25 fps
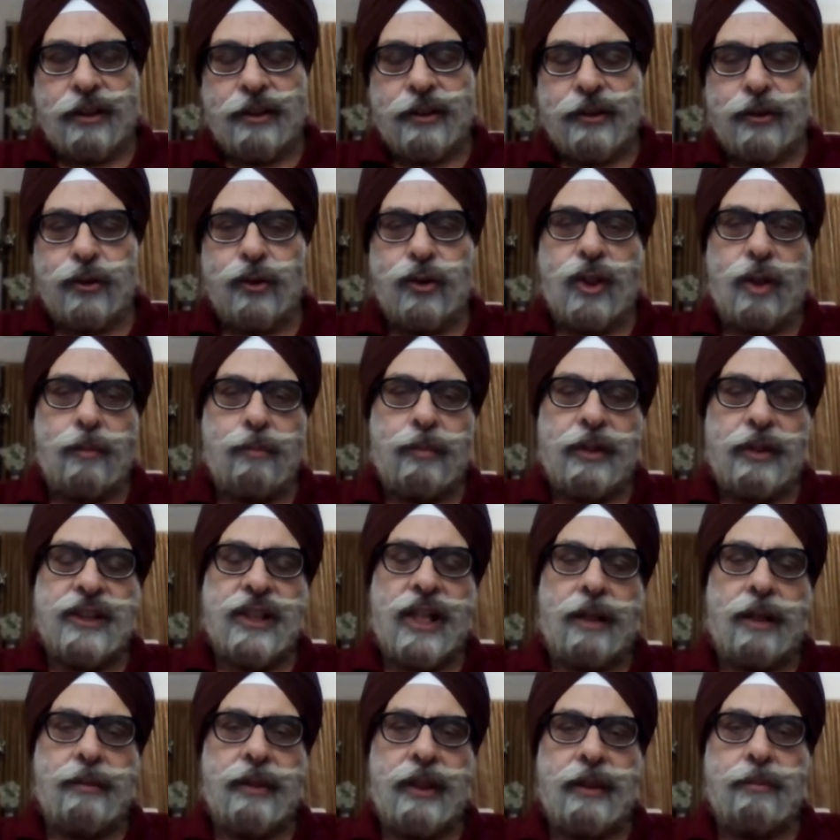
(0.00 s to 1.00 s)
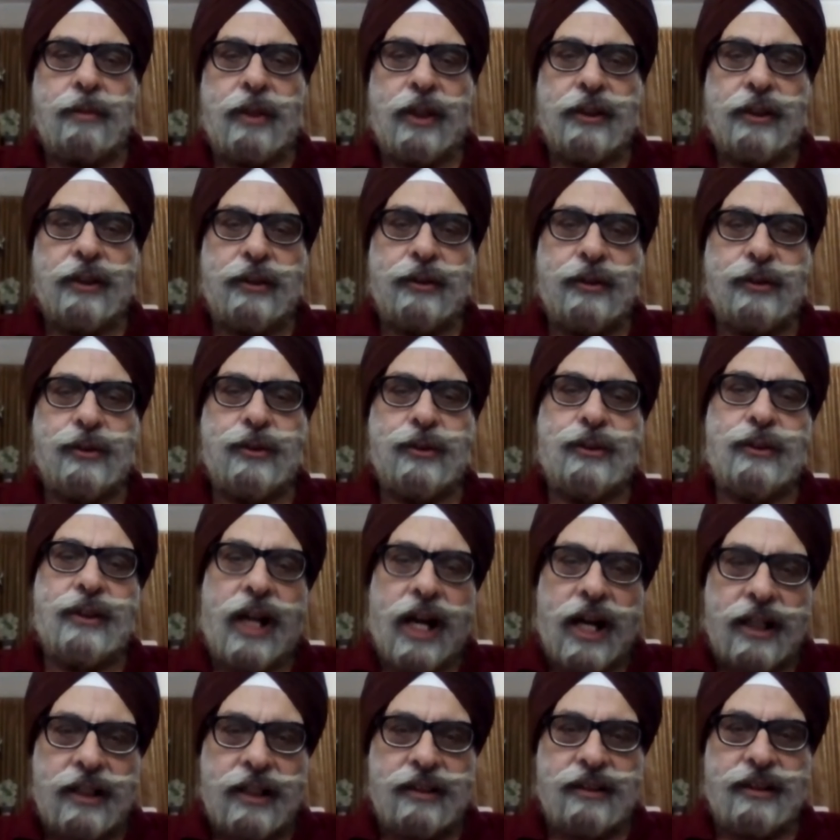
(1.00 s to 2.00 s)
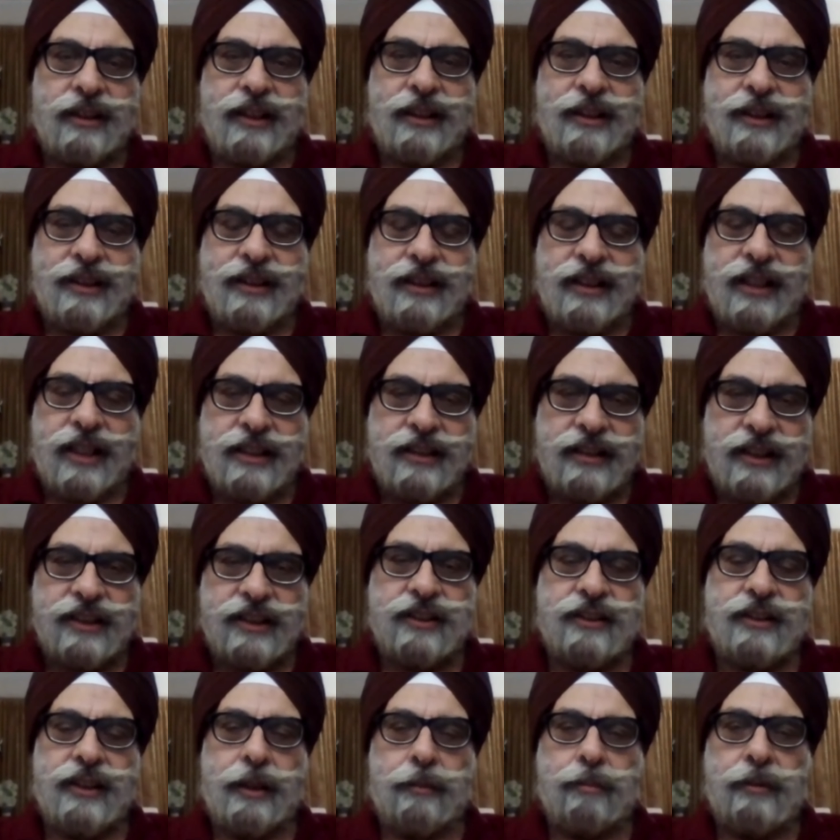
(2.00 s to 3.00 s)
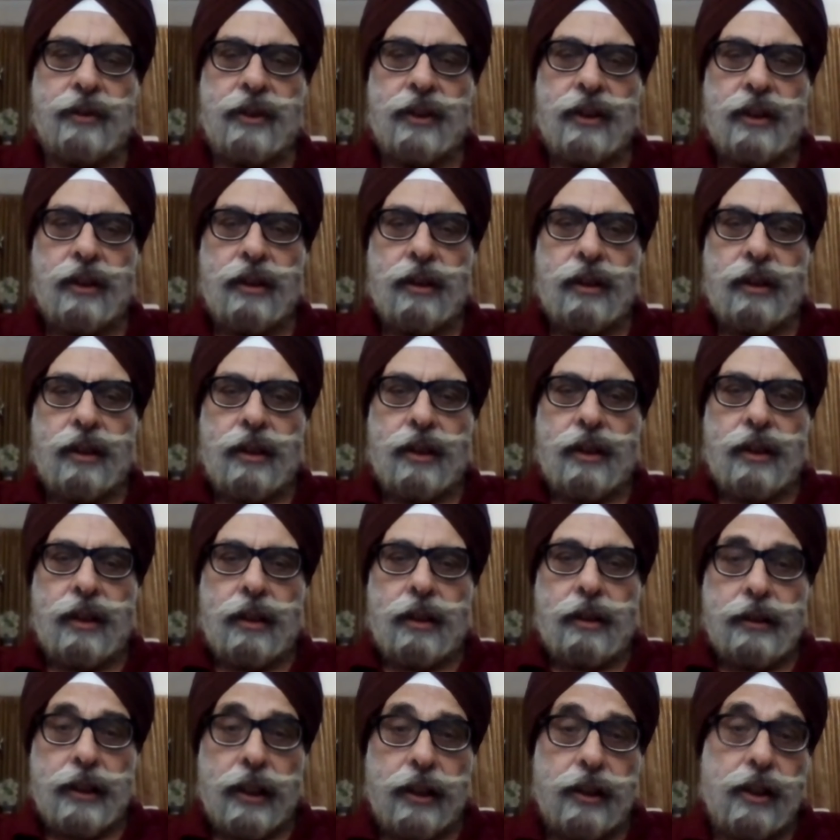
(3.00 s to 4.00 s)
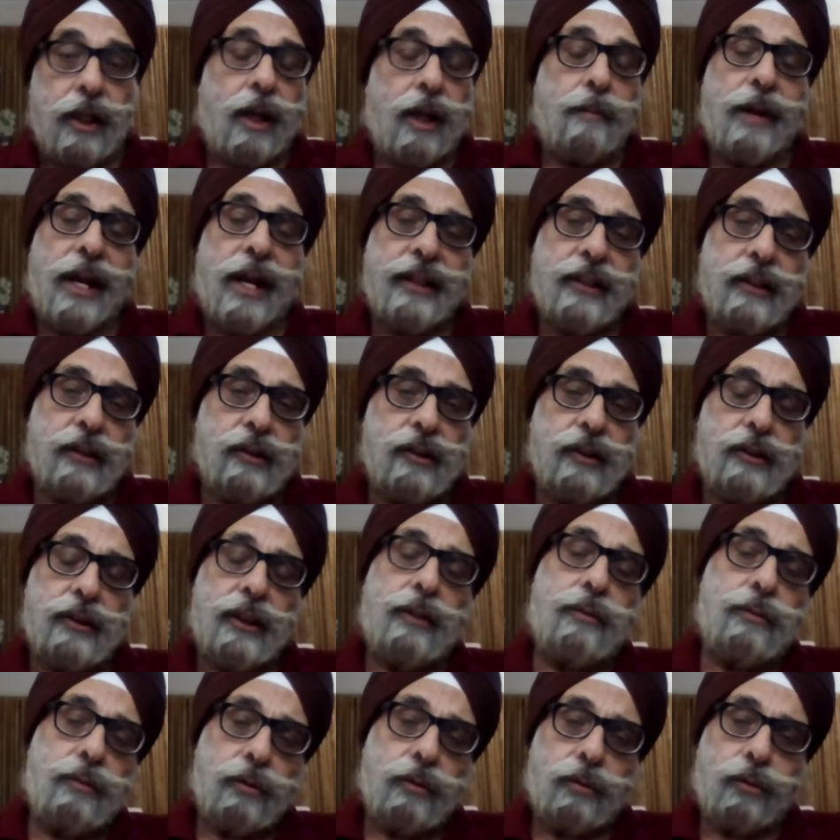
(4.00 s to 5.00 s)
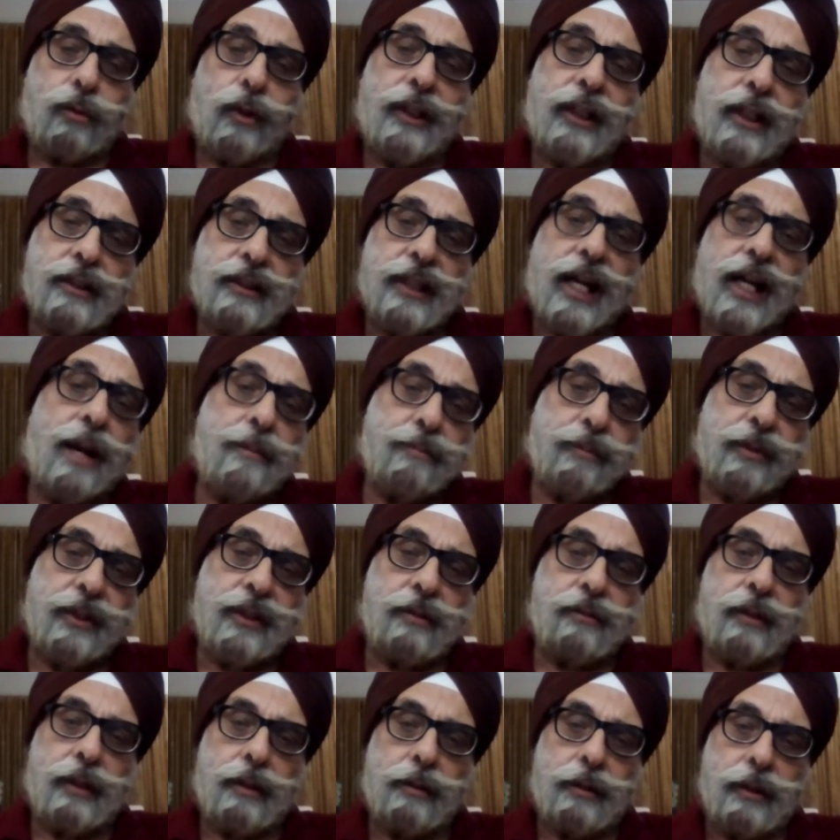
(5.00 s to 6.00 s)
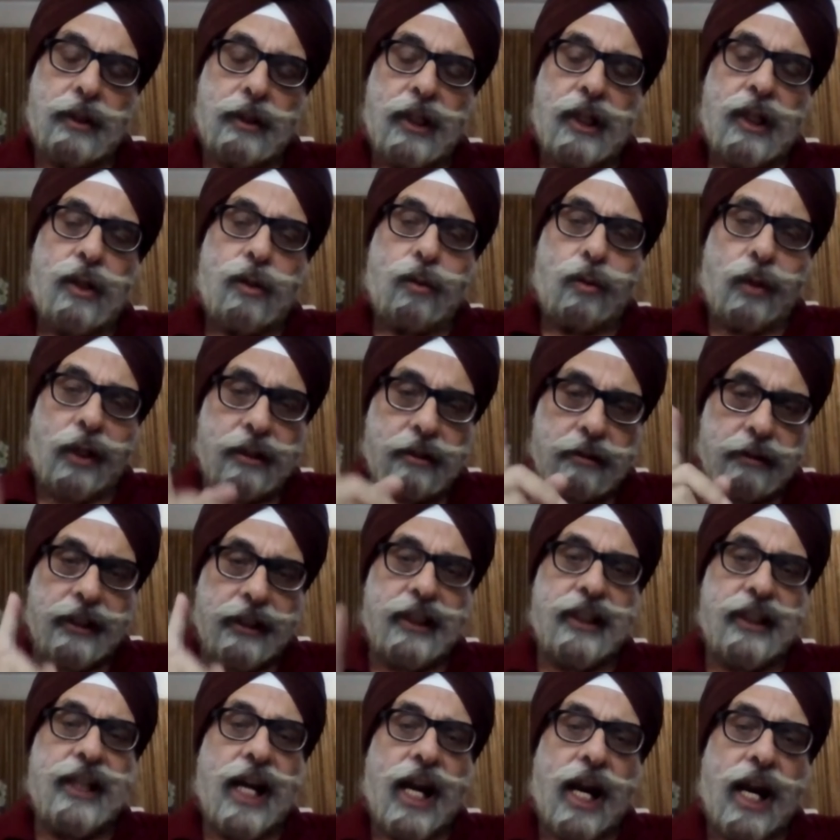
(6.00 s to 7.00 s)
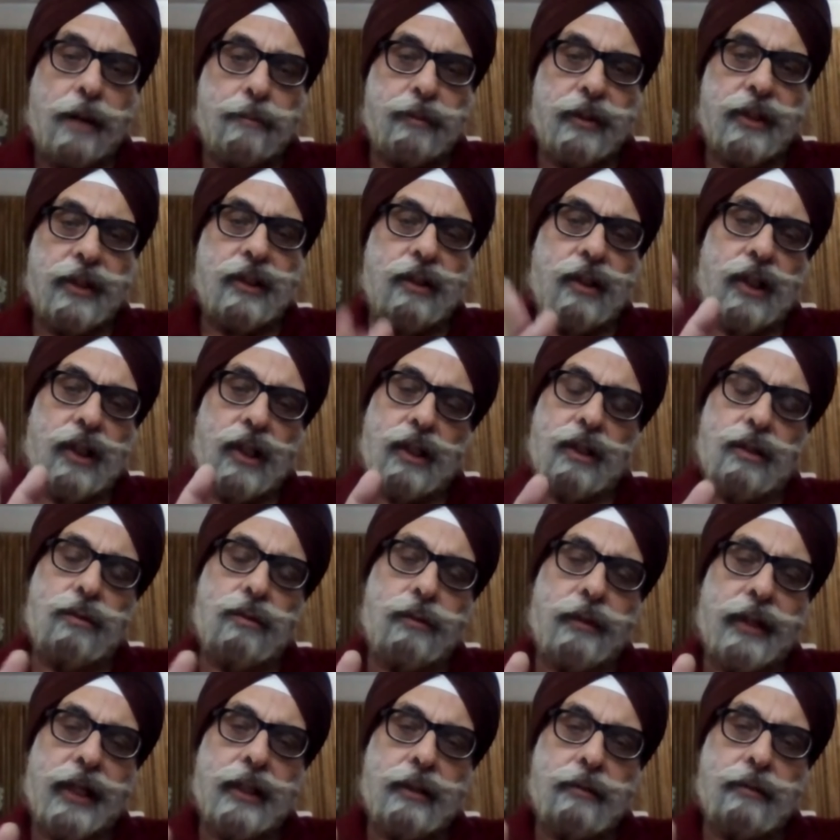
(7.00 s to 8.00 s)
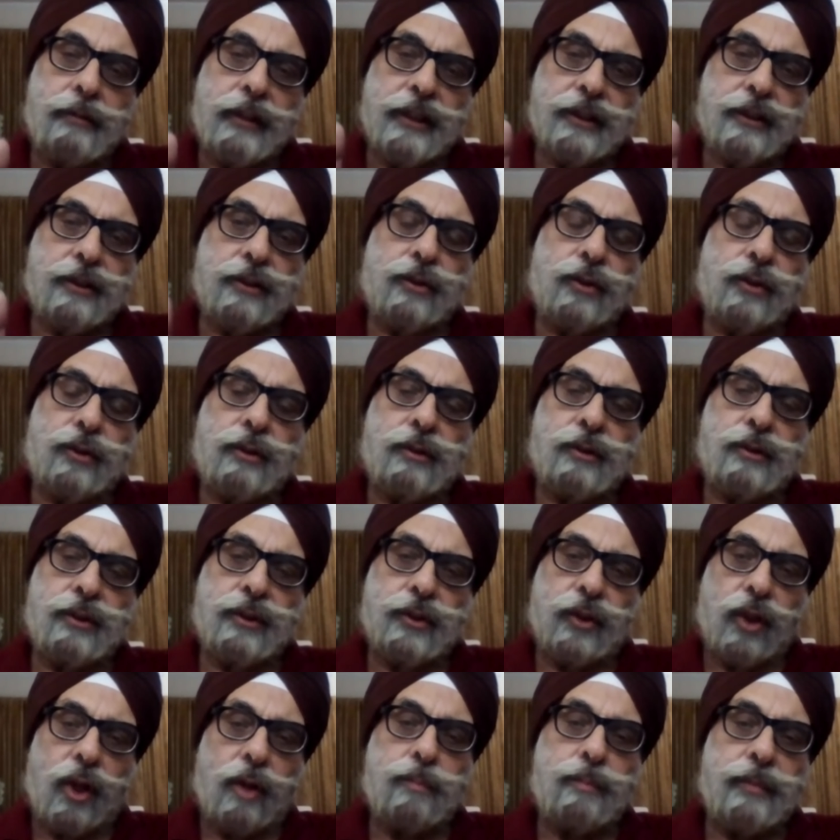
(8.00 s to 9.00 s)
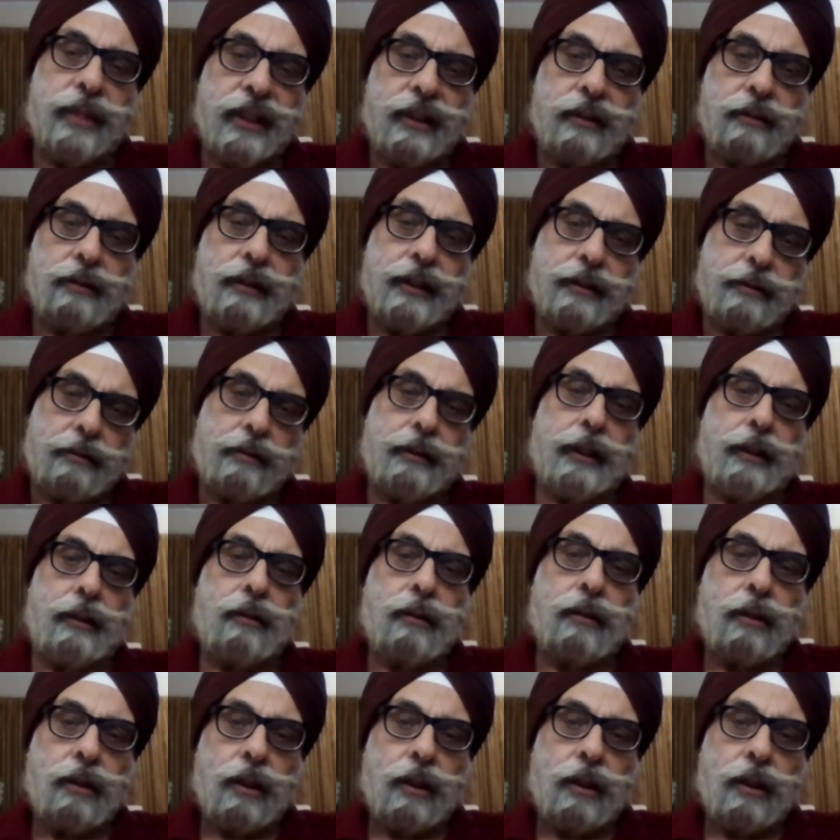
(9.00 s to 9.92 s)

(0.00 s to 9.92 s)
You know Punjabi, but you can't learn the script. Imagine, see what has happened, what really happened when we stopped being literate.